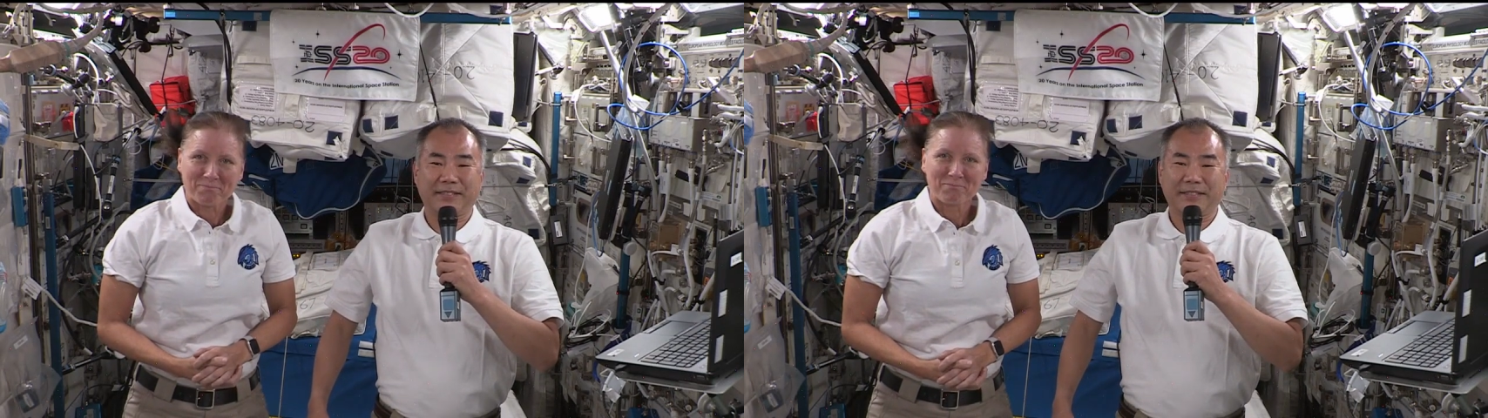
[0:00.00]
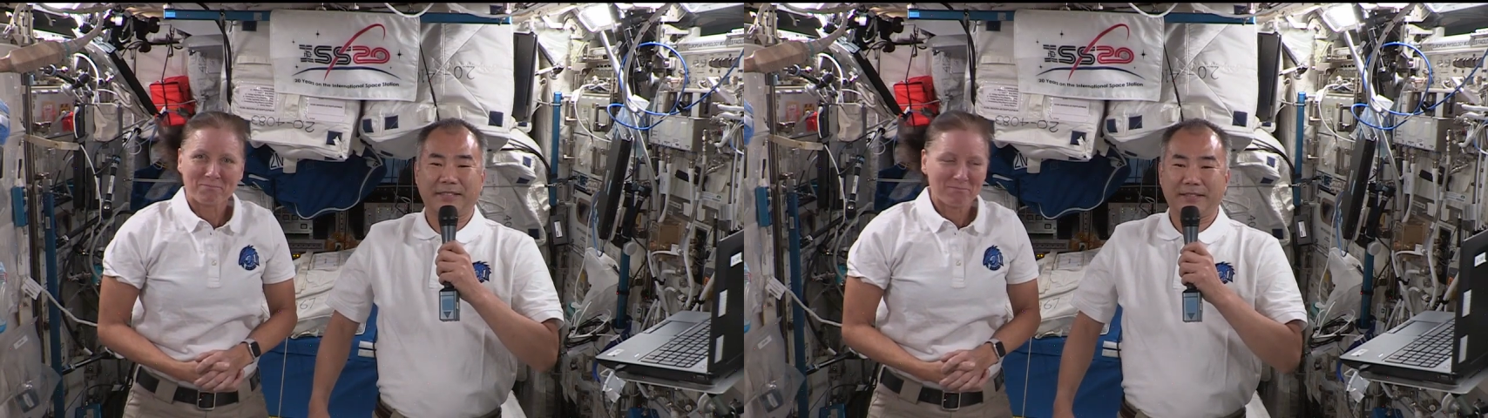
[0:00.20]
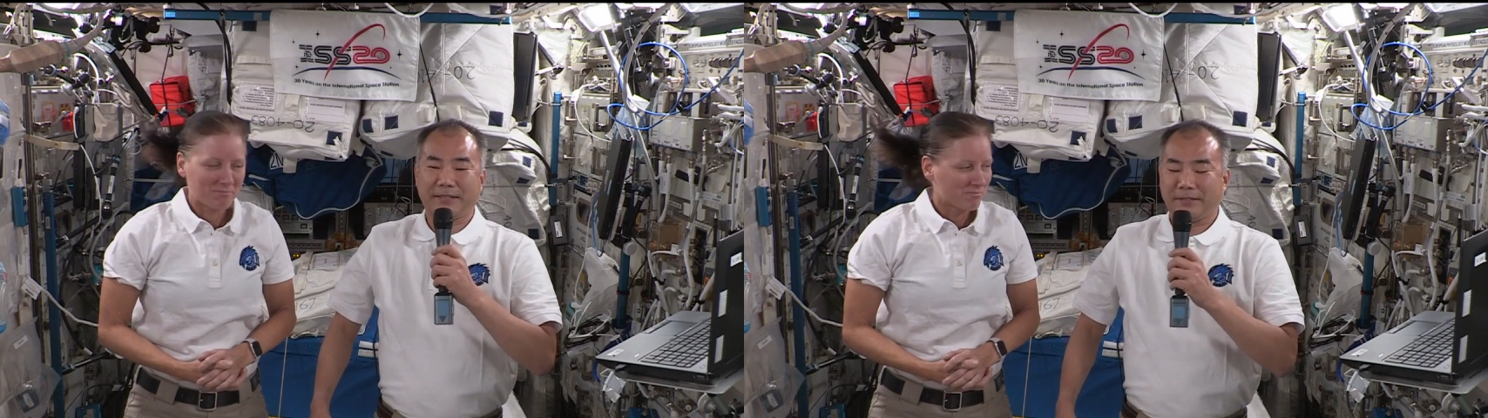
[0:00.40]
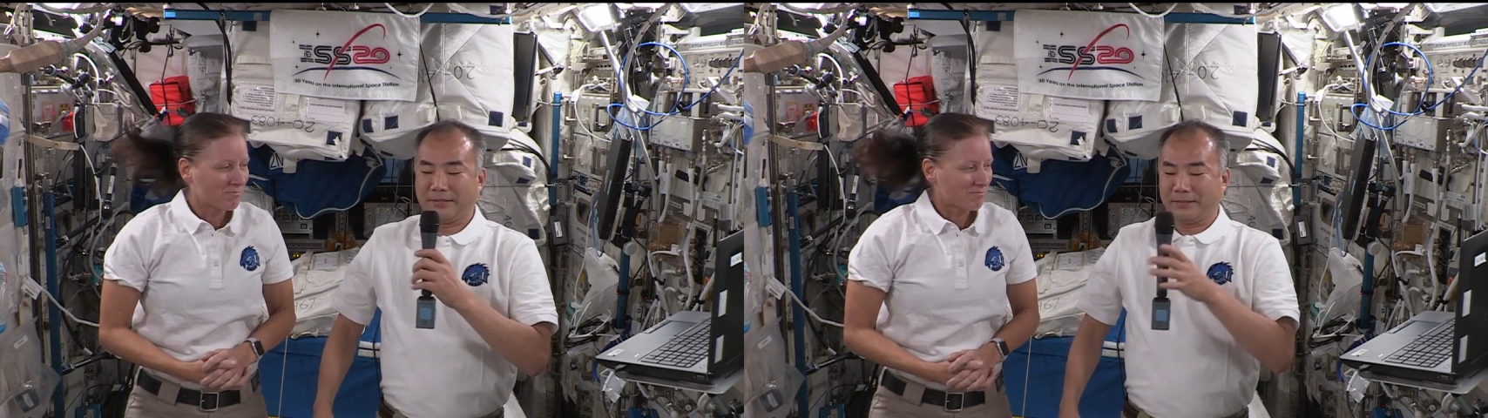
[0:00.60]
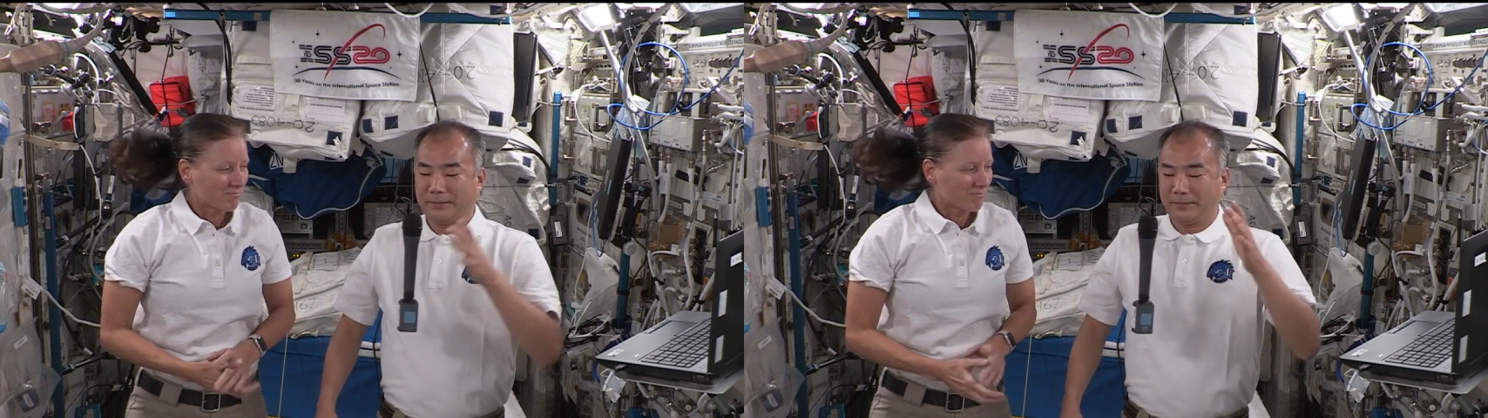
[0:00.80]

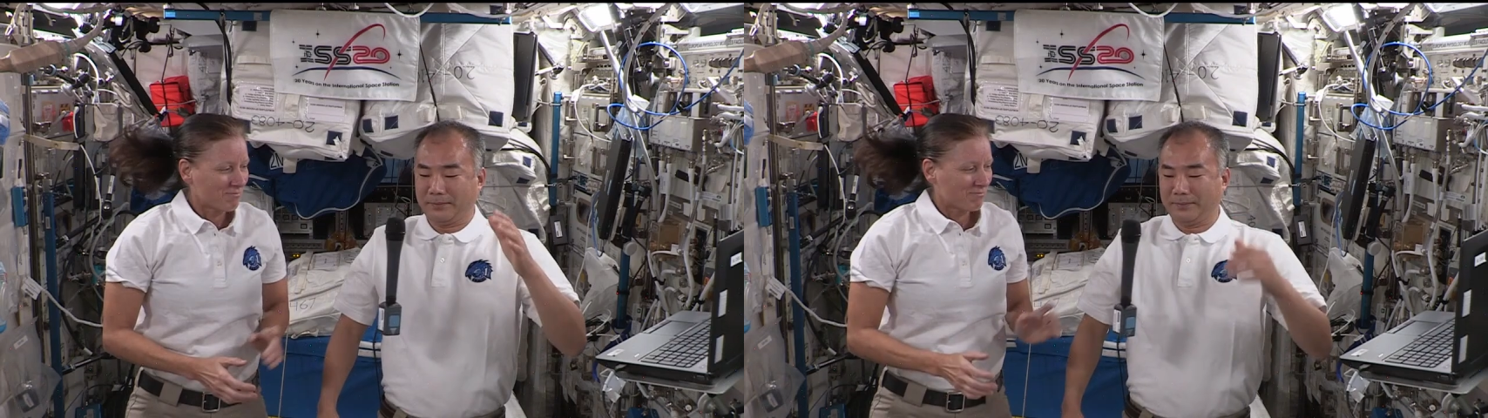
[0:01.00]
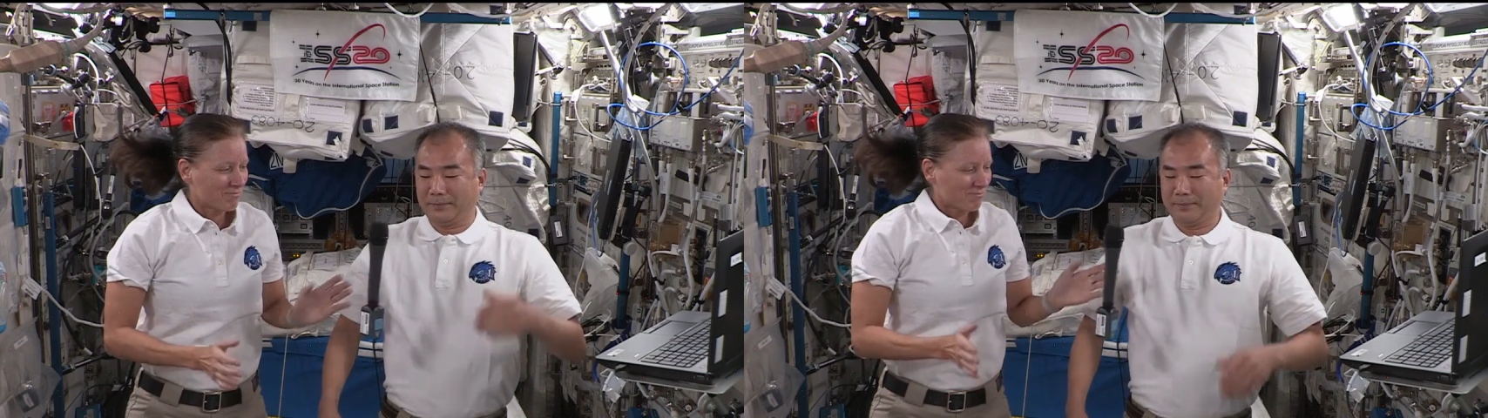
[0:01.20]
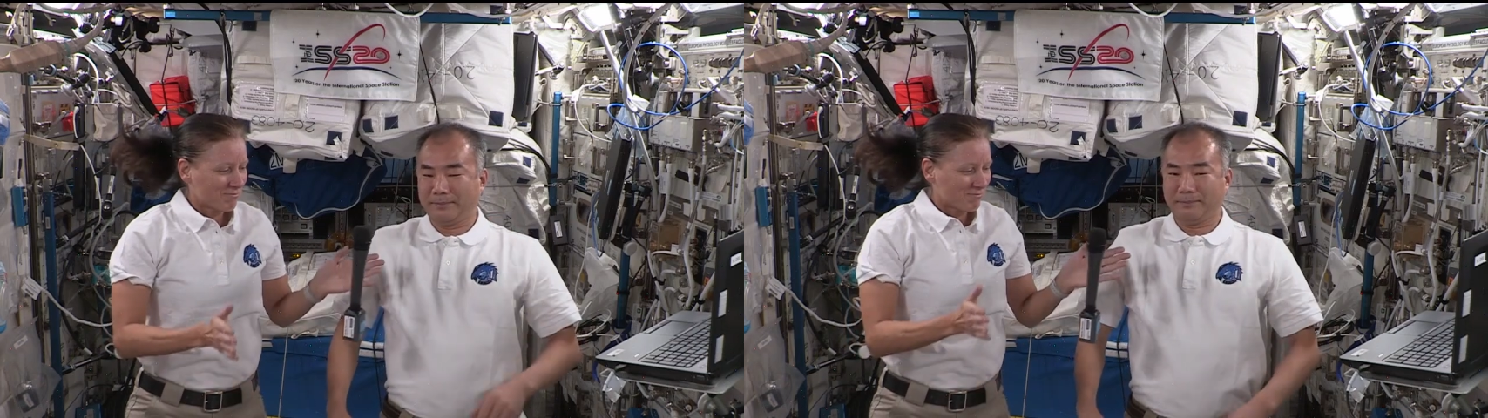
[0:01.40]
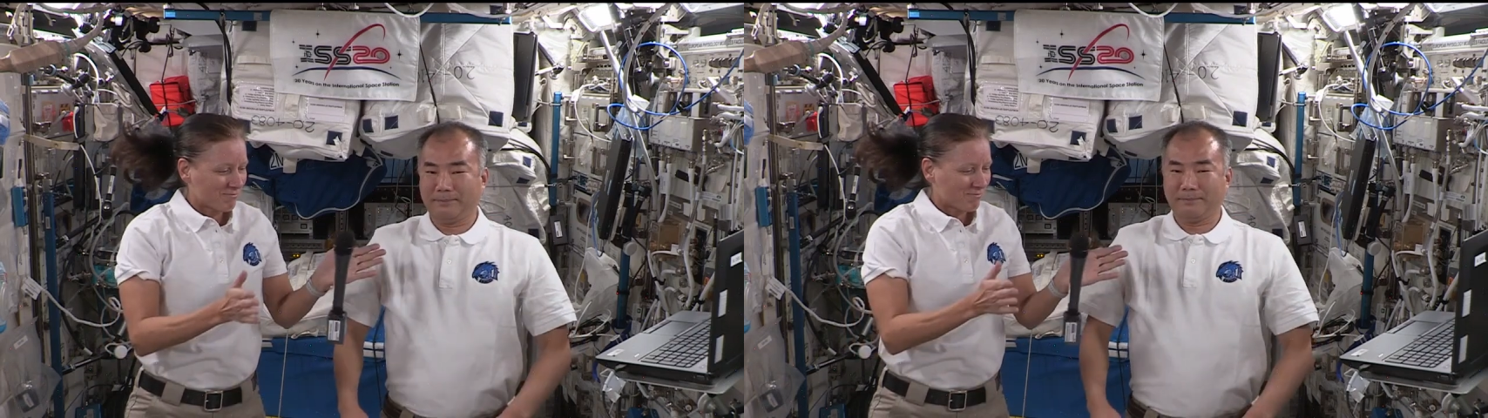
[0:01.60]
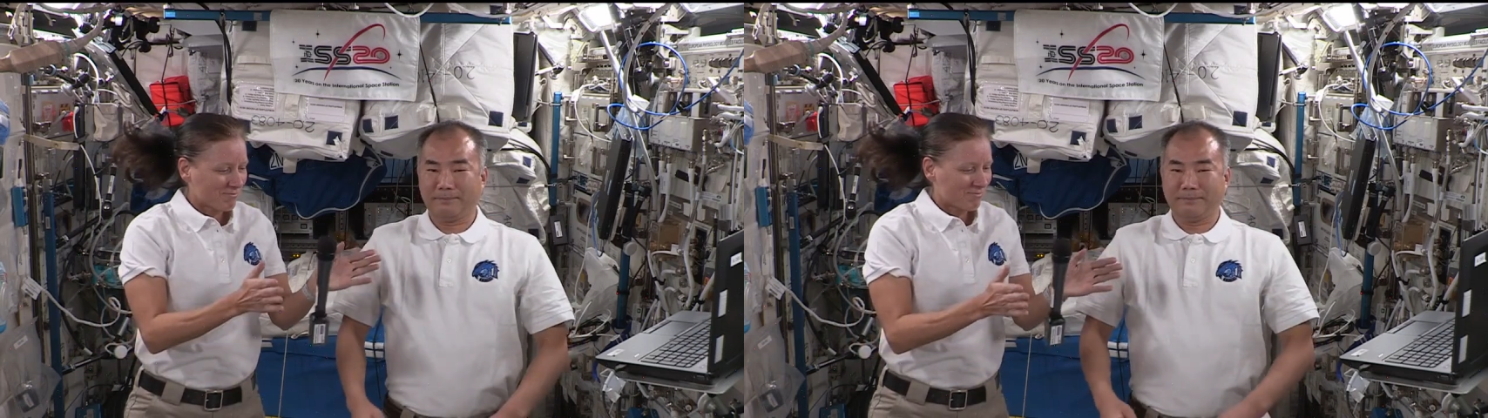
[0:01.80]

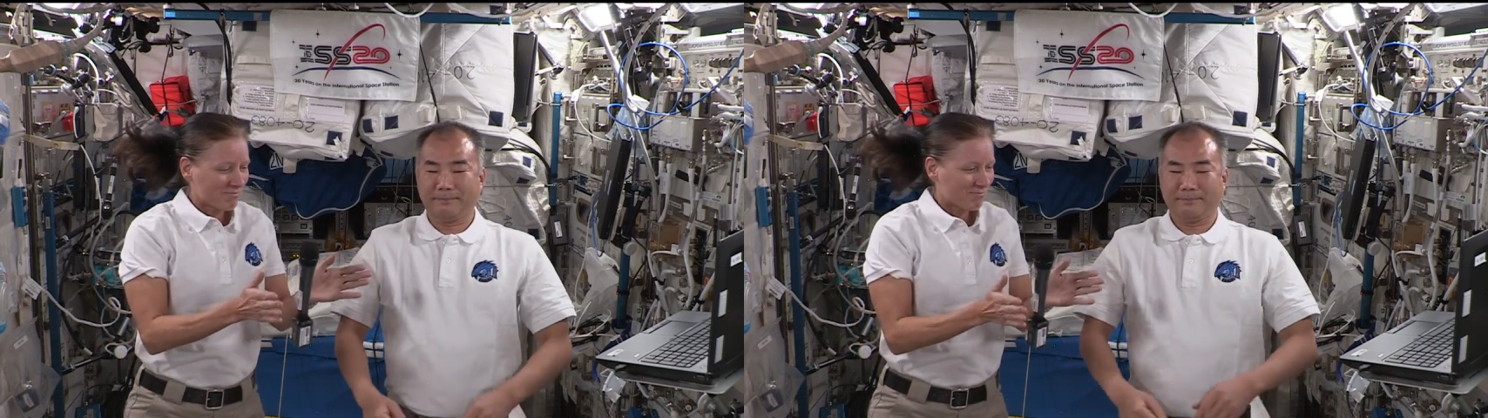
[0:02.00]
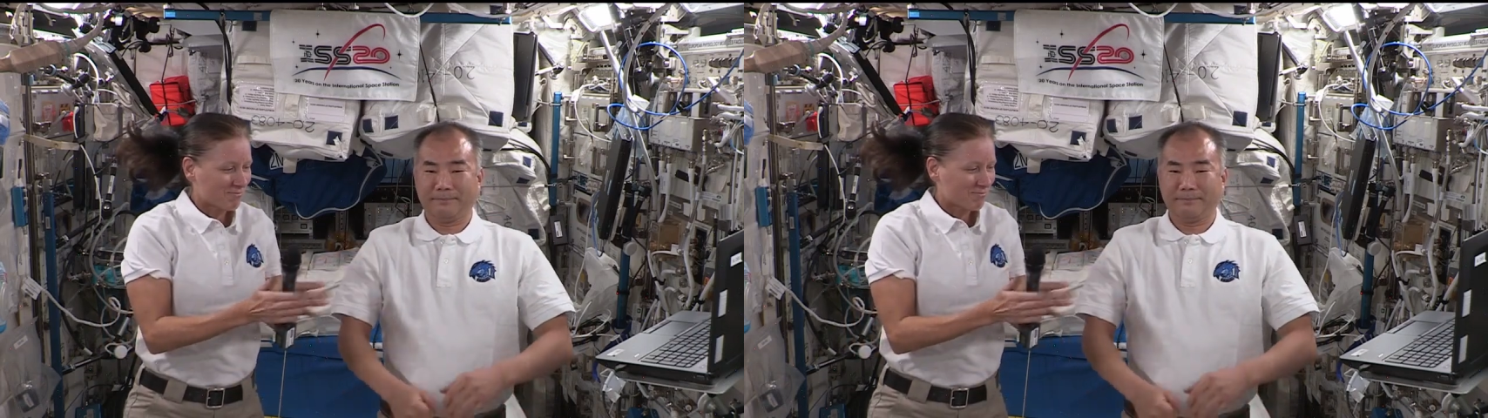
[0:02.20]
(silence)